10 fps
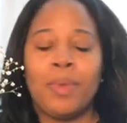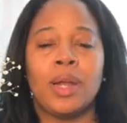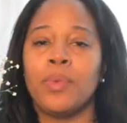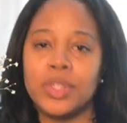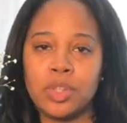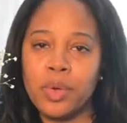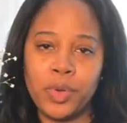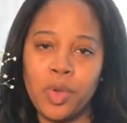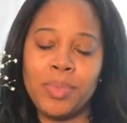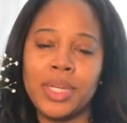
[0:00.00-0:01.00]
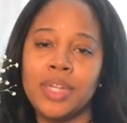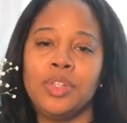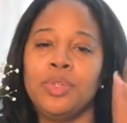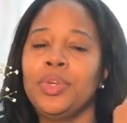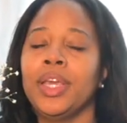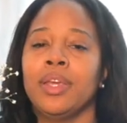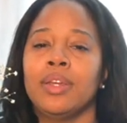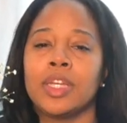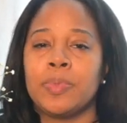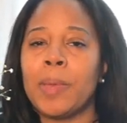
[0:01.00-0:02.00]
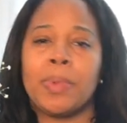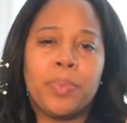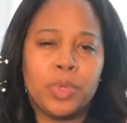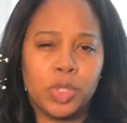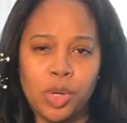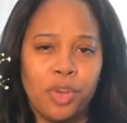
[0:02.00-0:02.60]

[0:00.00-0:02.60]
matter what's going on, because you can't expect people to show